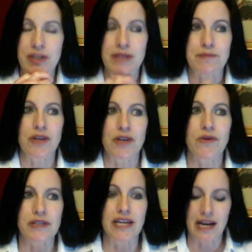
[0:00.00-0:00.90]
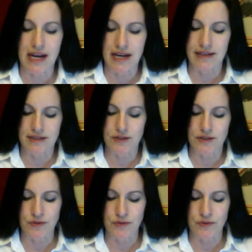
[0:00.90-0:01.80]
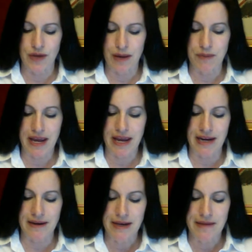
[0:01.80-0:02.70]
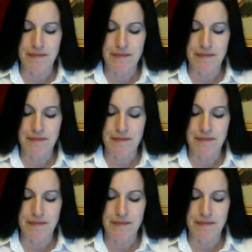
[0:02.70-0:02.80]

we can be holding on to that pain.